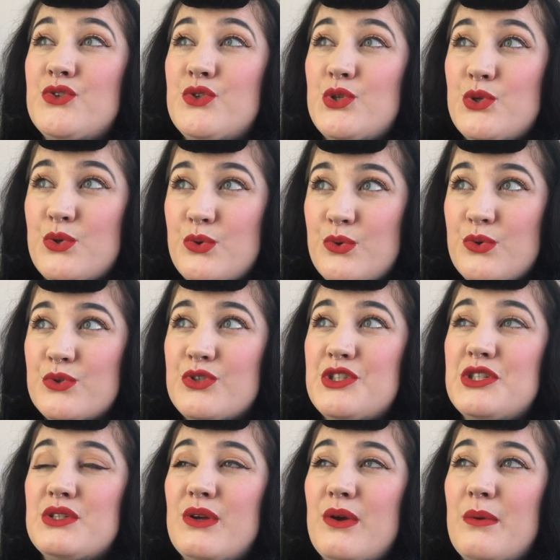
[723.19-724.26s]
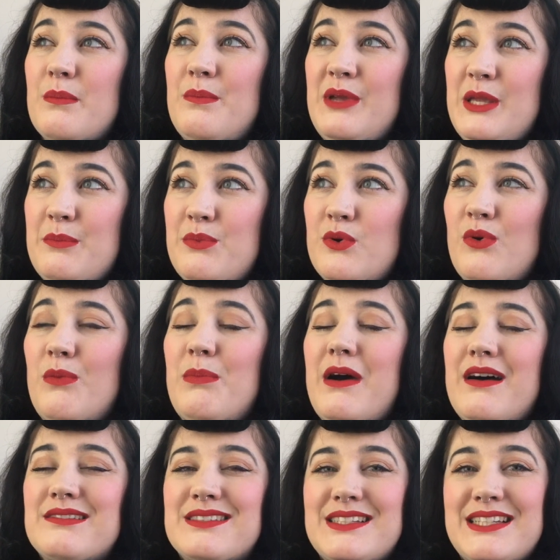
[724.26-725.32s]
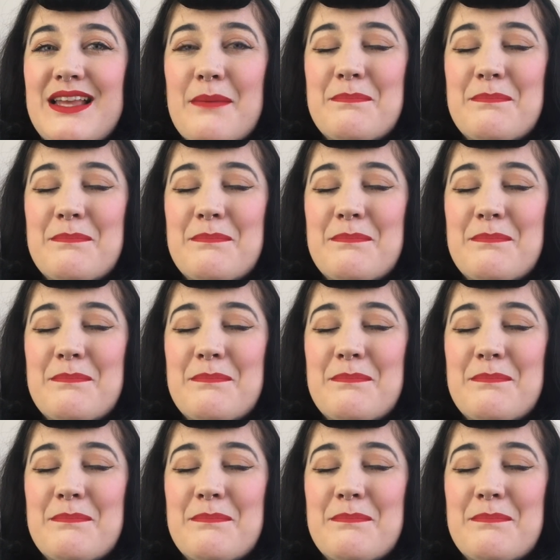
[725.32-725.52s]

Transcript: taught people about